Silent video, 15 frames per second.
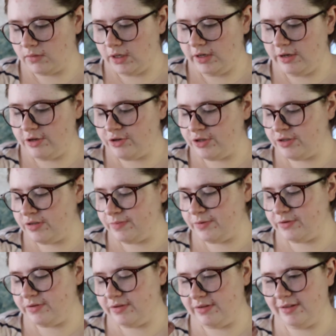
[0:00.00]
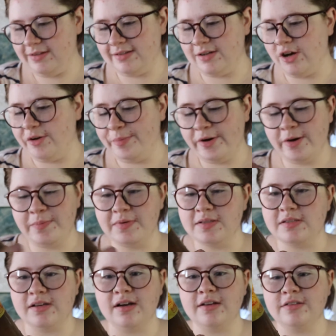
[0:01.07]
And you're just supposed to, it's an all-purpose
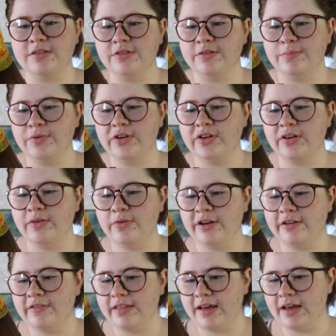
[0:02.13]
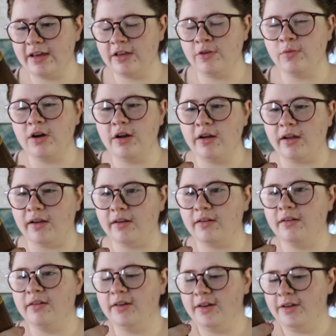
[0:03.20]
sauce. You can put it on whatever the heck you want.
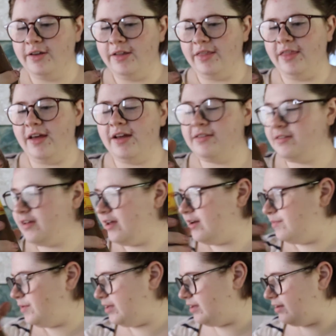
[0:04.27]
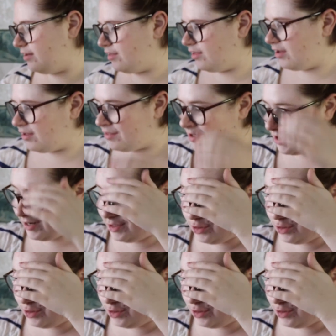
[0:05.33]
That's gonna be a thing that I